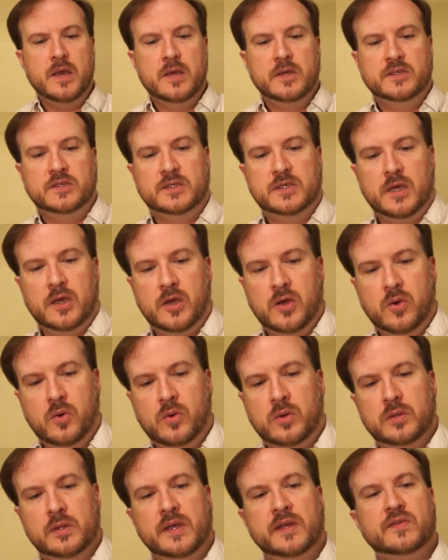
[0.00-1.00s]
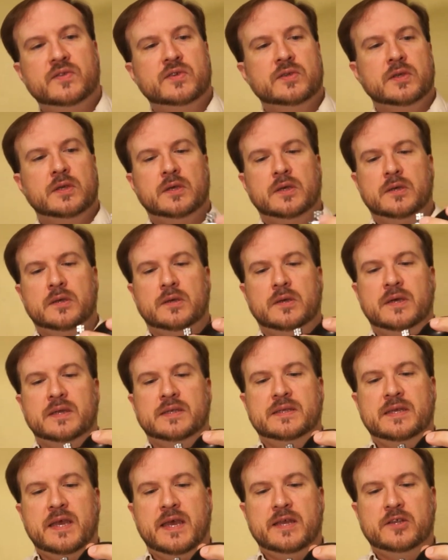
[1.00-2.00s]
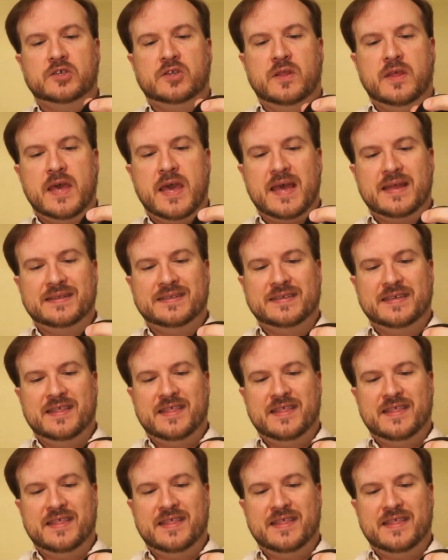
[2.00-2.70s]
so let's attach that to